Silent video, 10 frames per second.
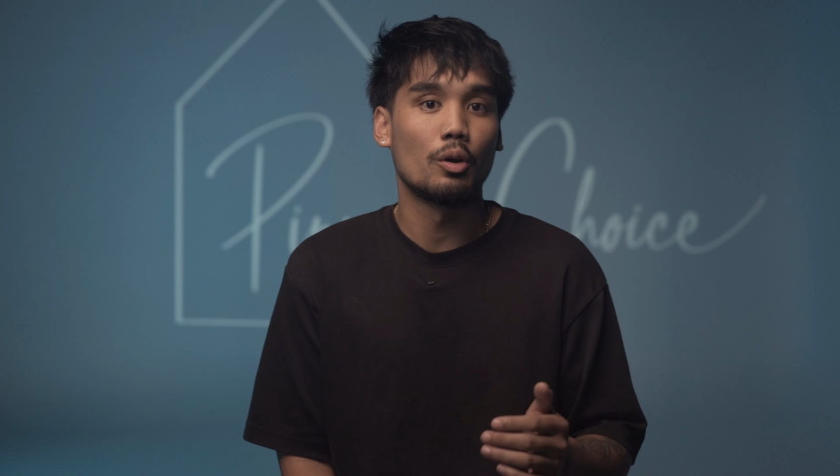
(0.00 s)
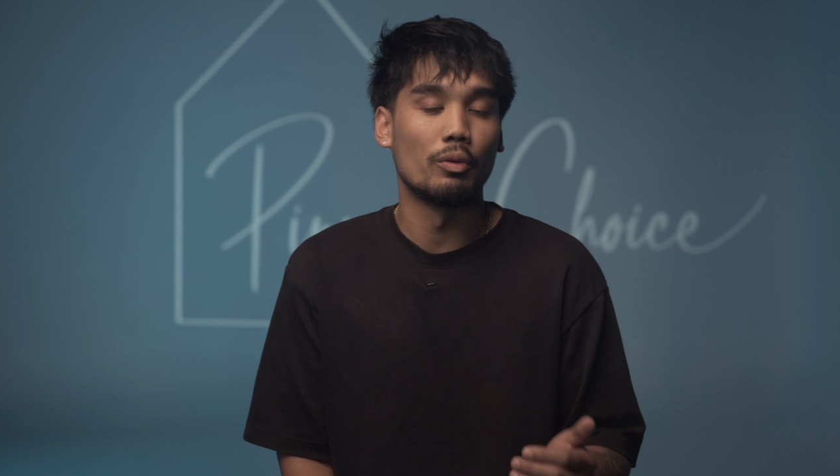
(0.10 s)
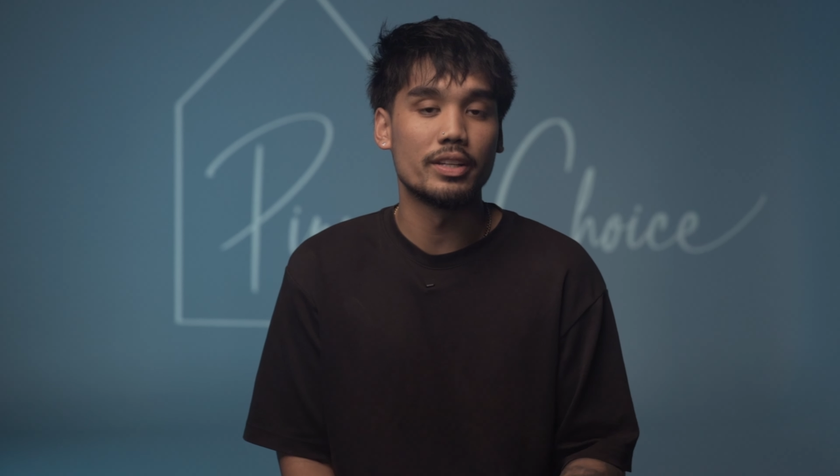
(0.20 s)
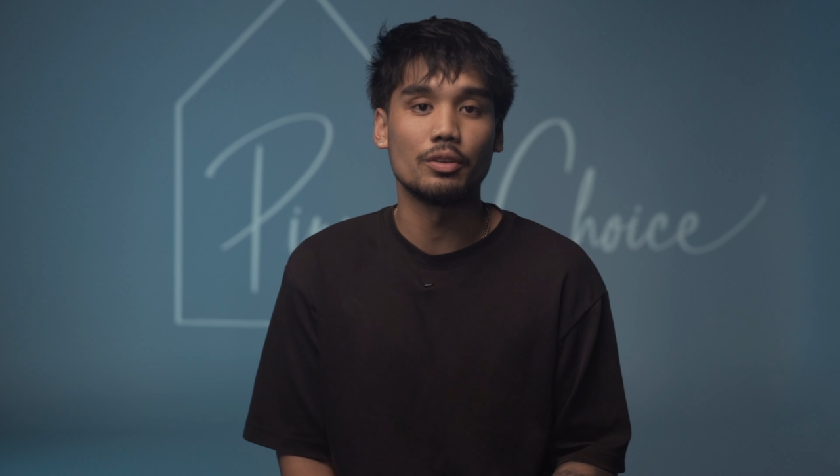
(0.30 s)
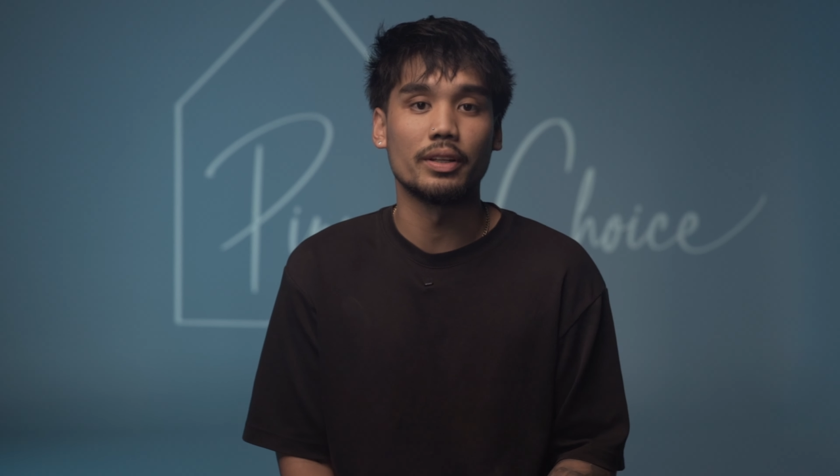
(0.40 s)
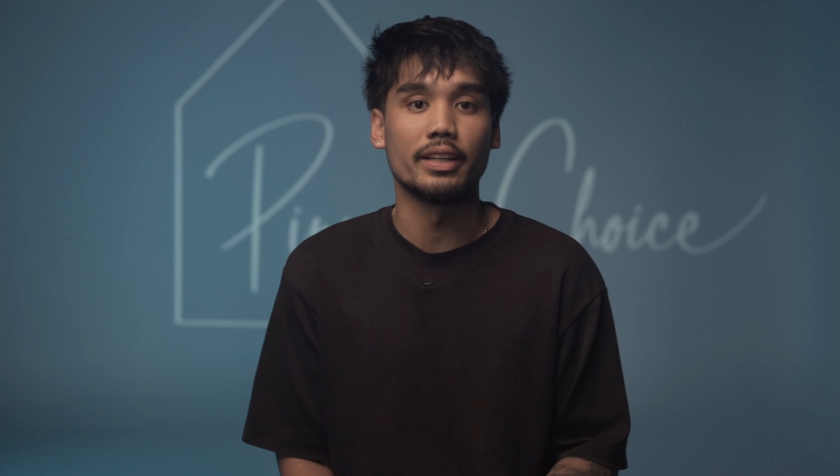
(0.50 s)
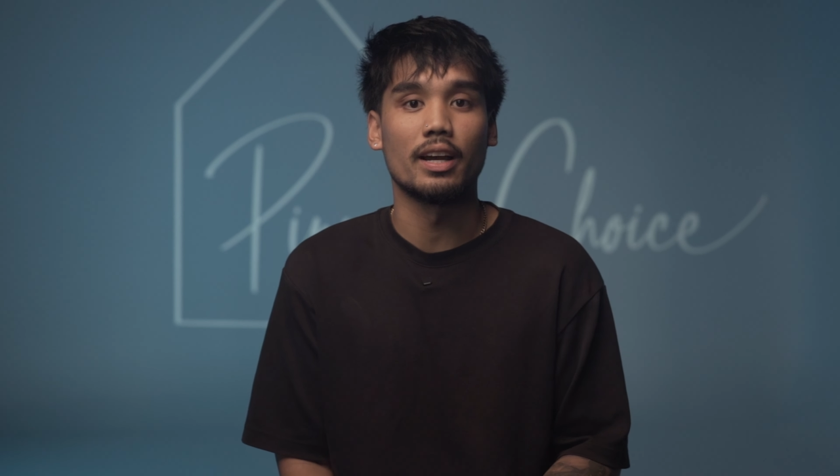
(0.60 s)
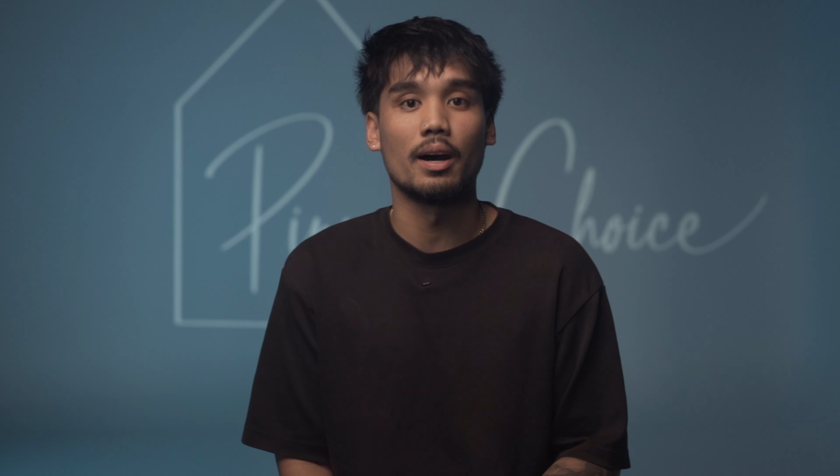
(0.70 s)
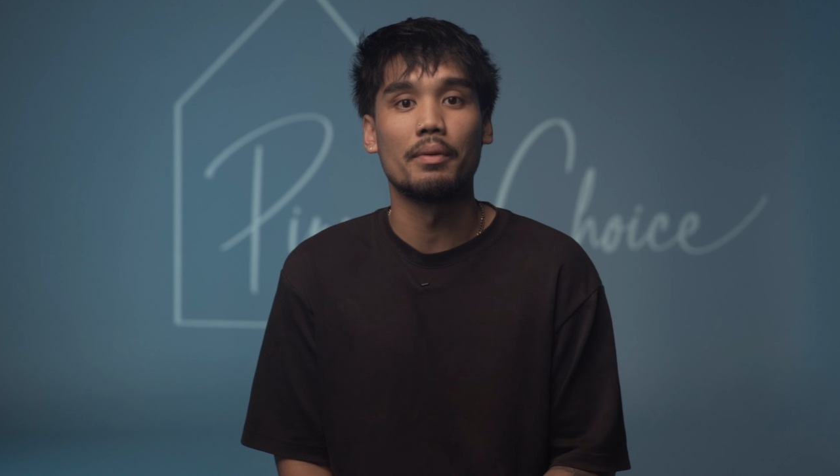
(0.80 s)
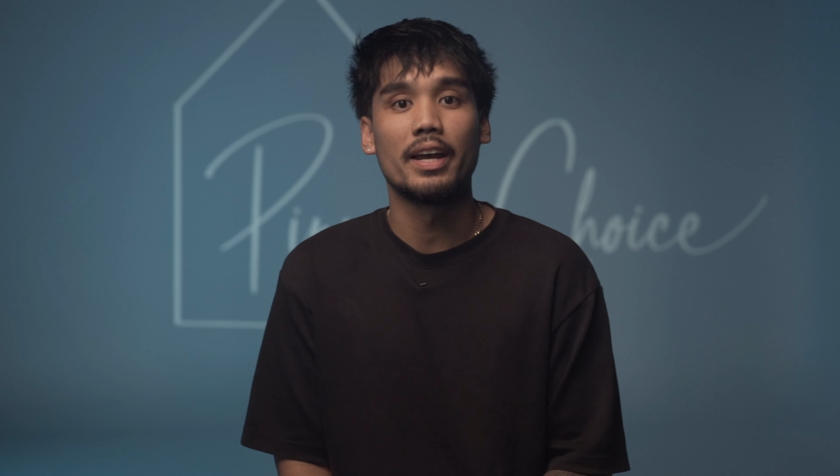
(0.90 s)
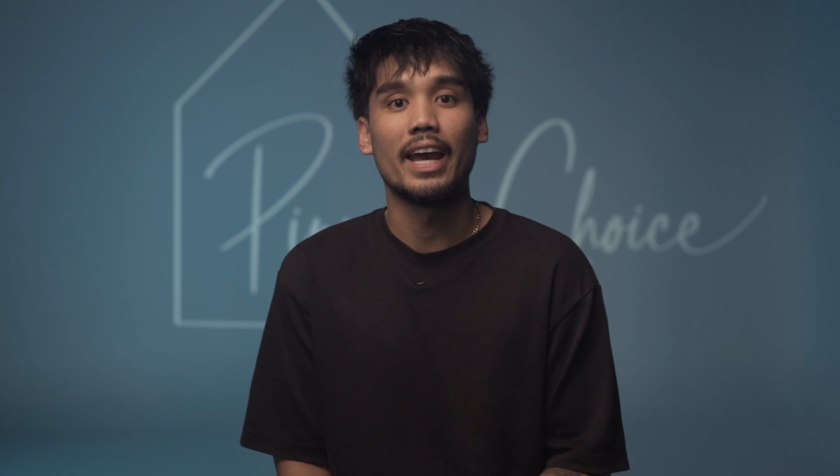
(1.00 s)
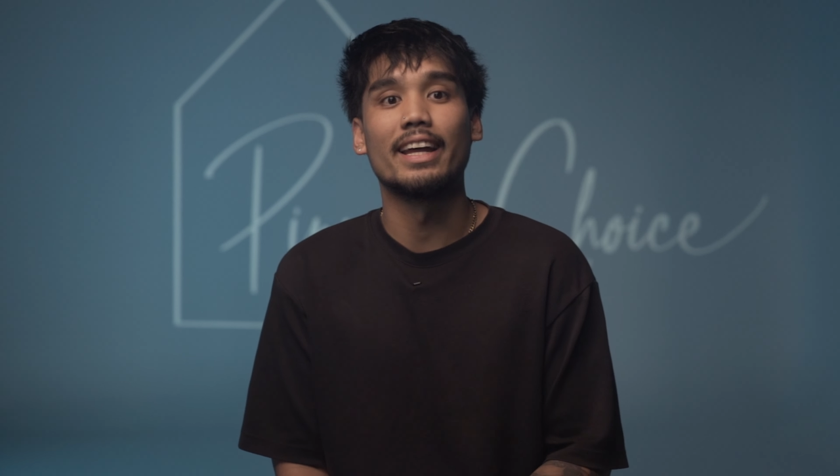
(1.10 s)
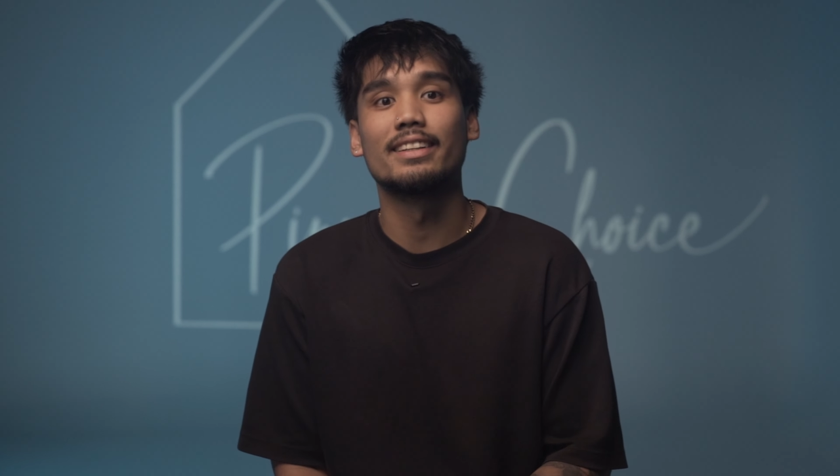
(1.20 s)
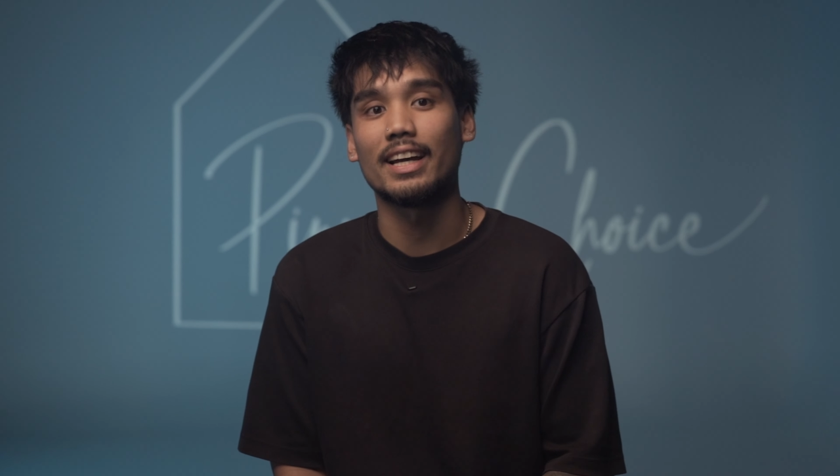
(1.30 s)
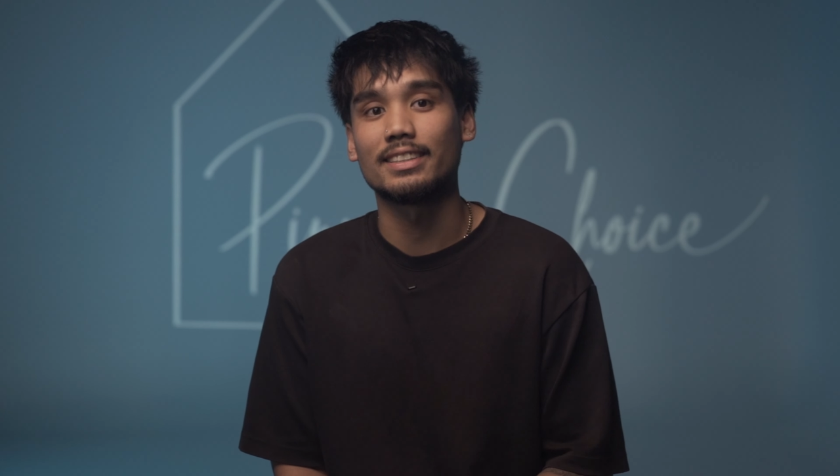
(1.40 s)
rental income,
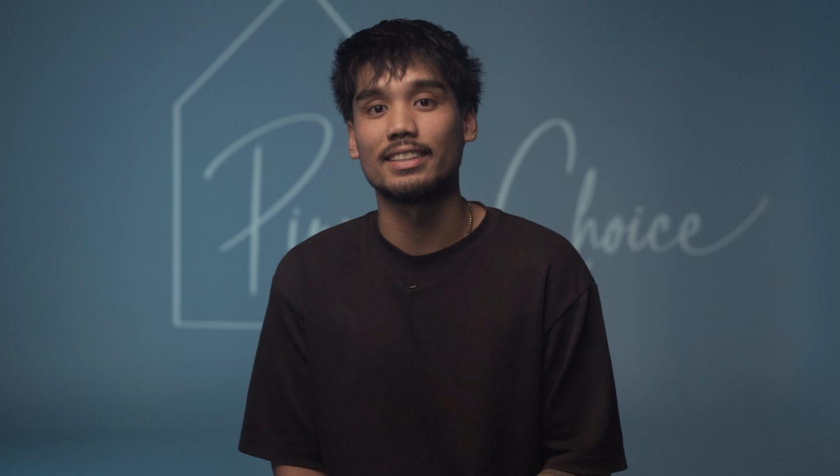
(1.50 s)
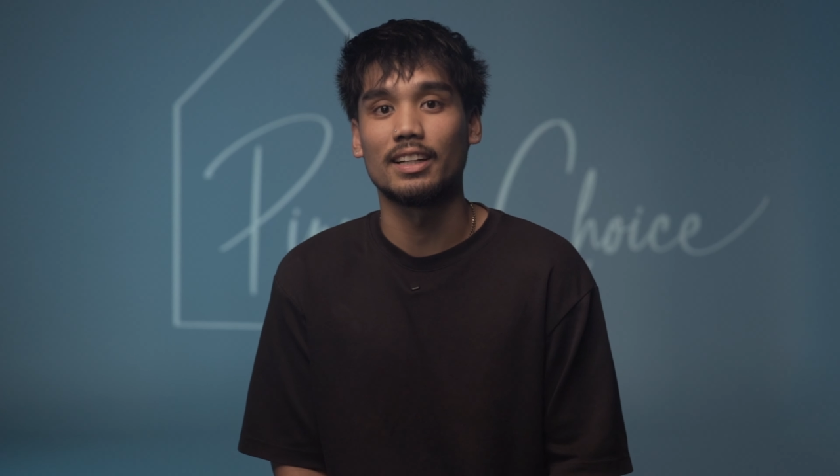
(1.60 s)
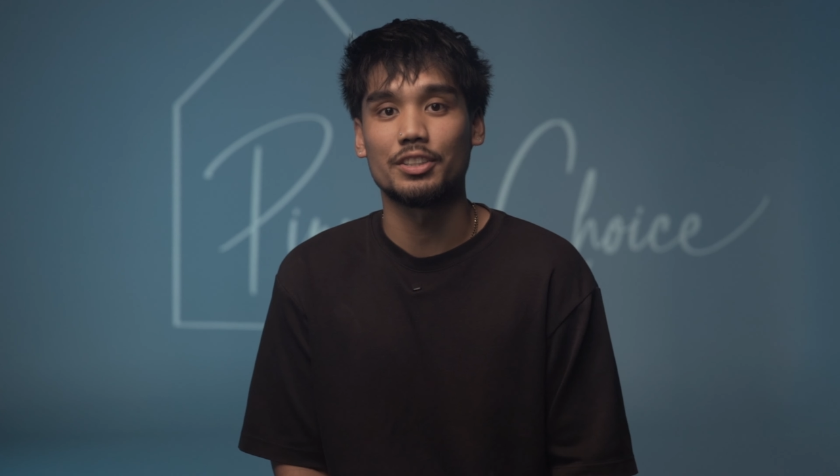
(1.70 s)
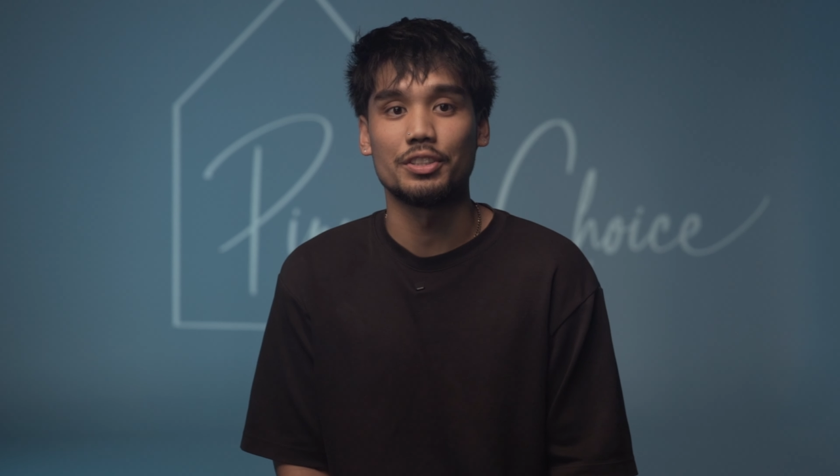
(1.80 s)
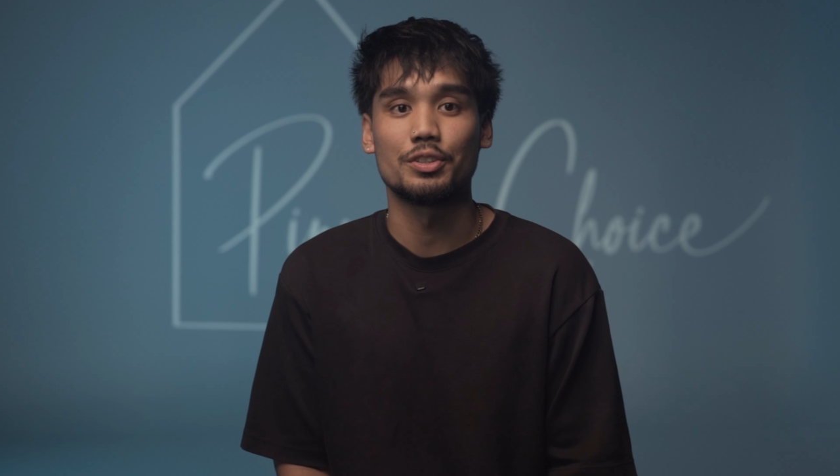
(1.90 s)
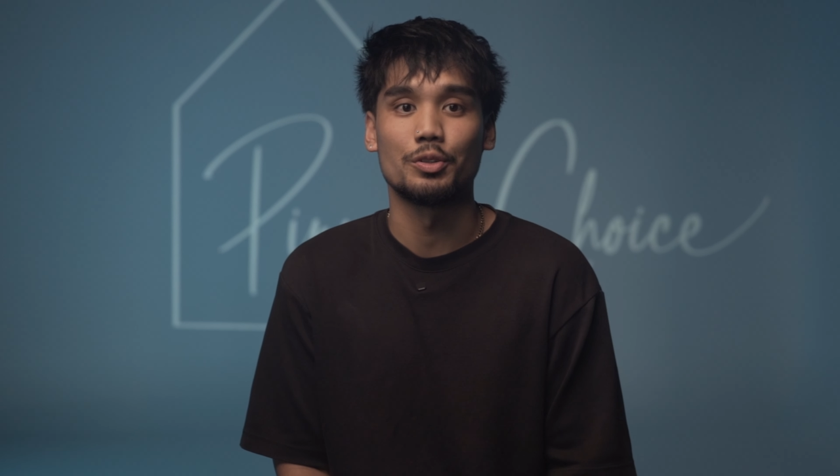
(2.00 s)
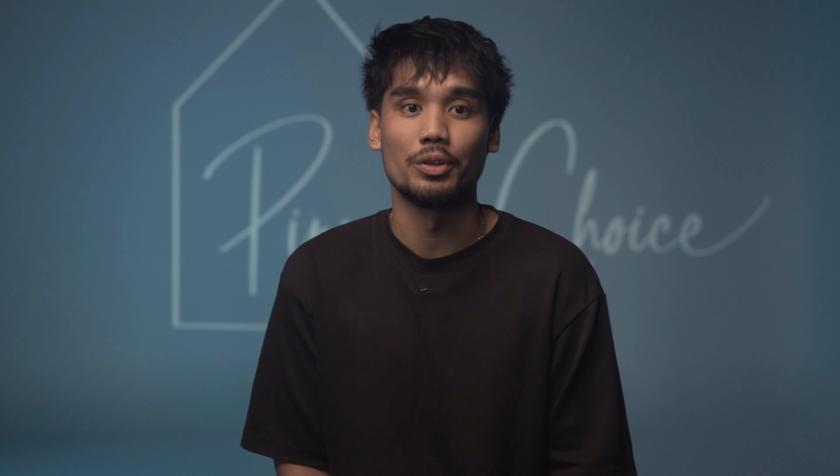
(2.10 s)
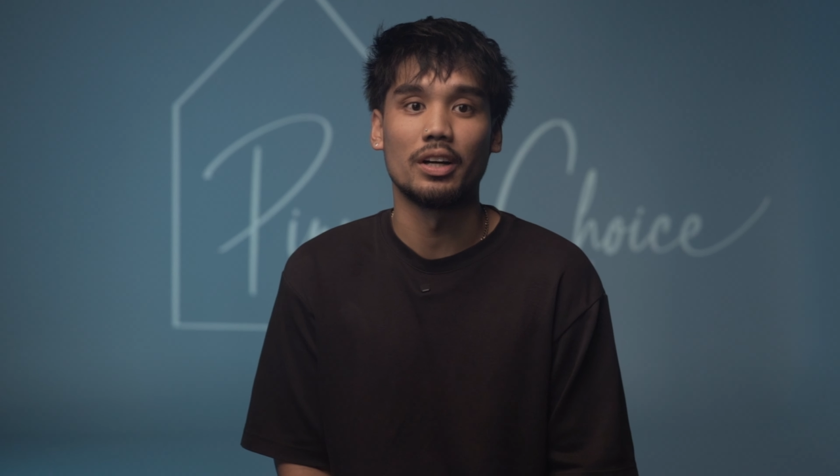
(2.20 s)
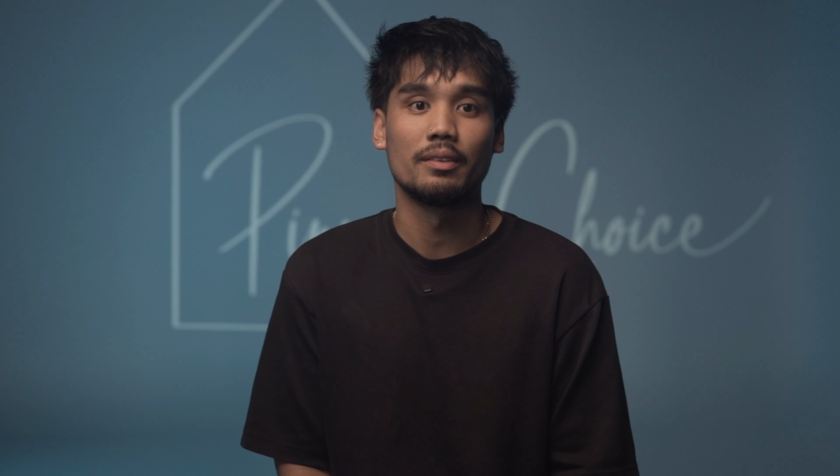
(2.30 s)
and tax deductions sooner.